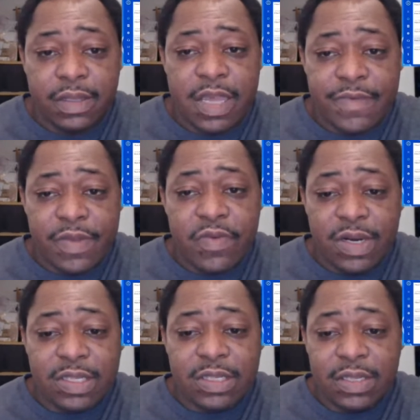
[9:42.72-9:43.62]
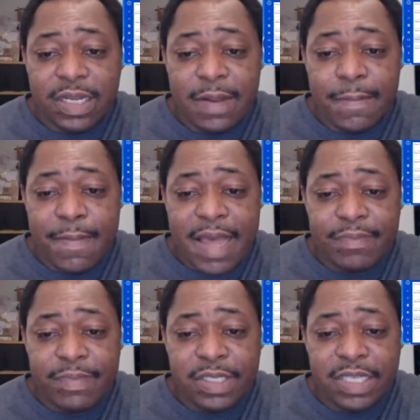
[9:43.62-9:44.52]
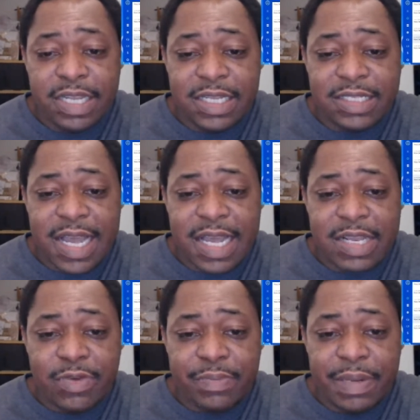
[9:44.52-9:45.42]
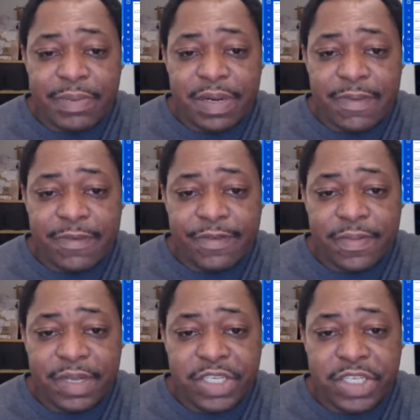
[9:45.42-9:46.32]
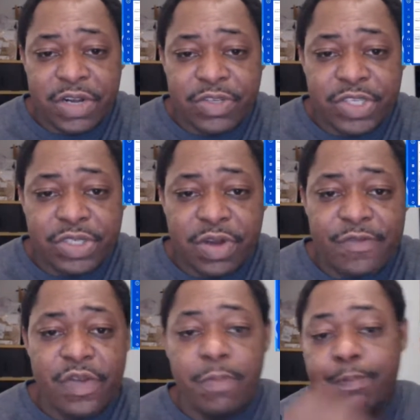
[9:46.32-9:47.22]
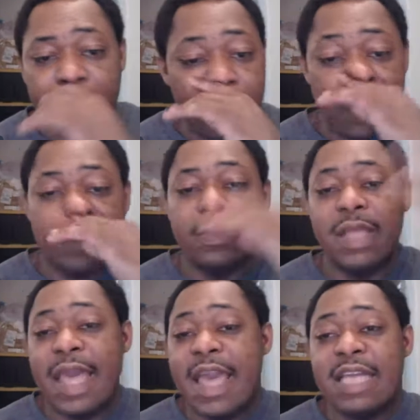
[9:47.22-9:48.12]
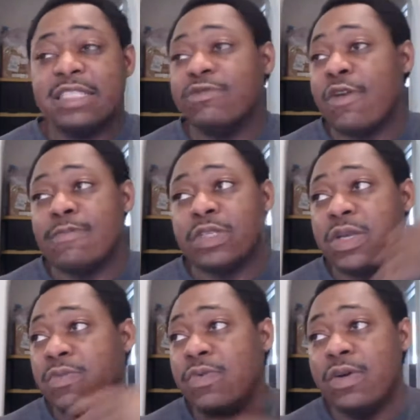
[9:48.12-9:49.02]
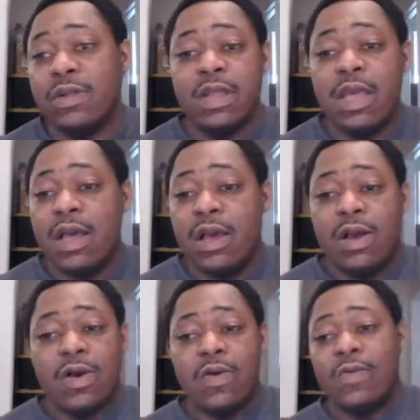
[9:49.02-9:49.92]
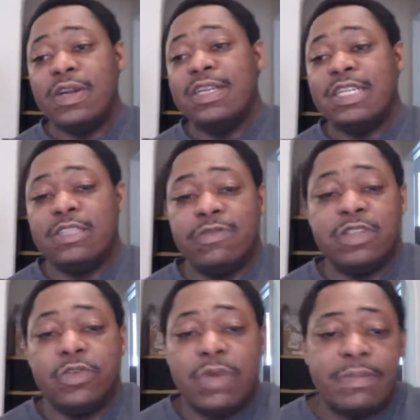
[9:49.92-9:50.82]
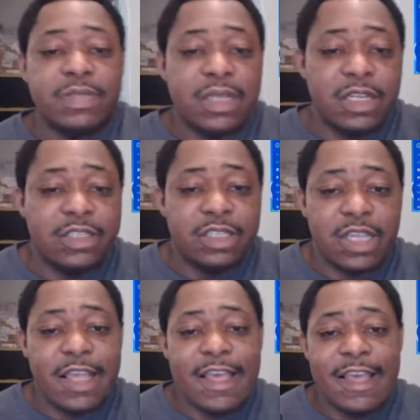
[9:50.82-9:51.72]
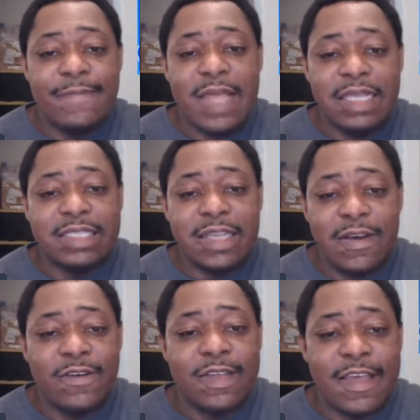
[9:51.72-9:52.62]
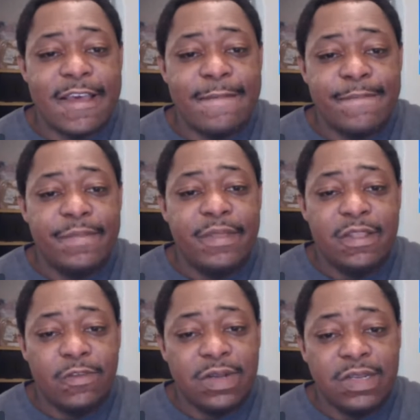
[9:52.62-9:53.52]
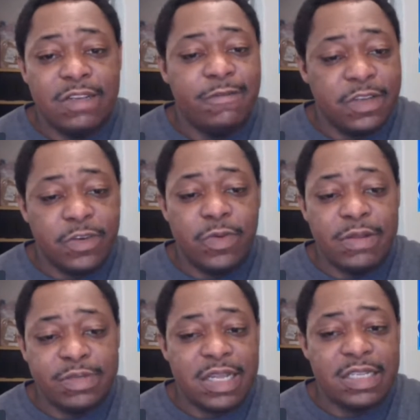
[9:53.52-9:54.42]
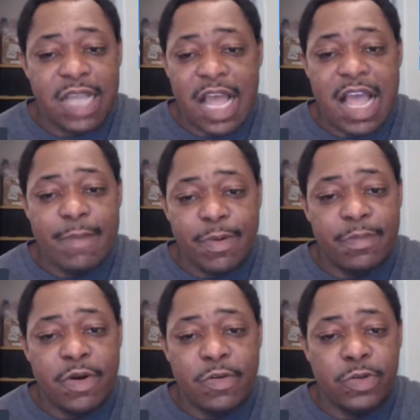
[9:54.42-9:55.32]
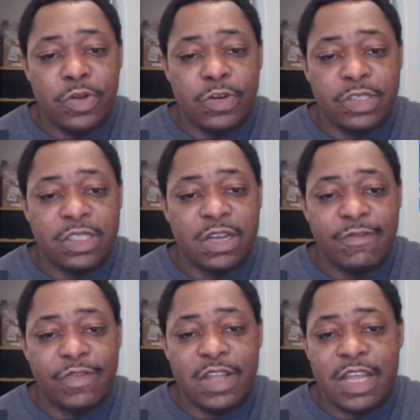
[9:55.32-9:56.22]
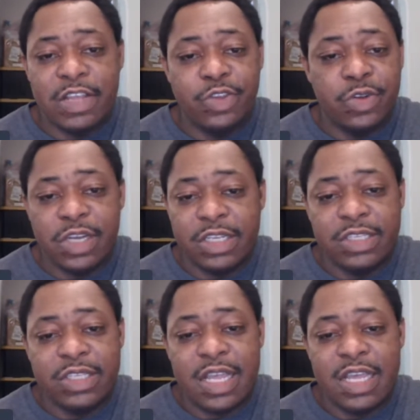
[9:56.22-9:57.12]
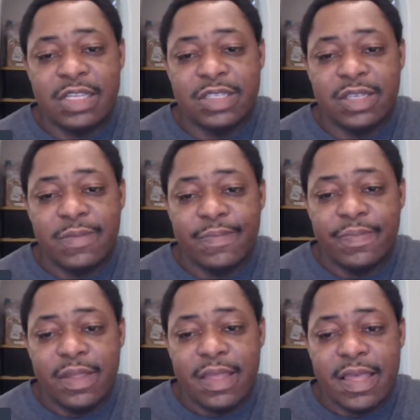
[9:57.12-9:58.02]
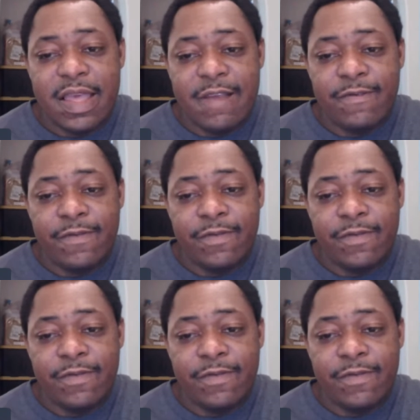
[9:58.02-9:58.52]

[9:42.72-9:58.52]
If you wanted to look at a map to see exactly where people are coming from, it shows you. So if you bought ads from someone on one of these vendor websites and they say, okay, one of the vendor websites, I promote your stuff in the United States, and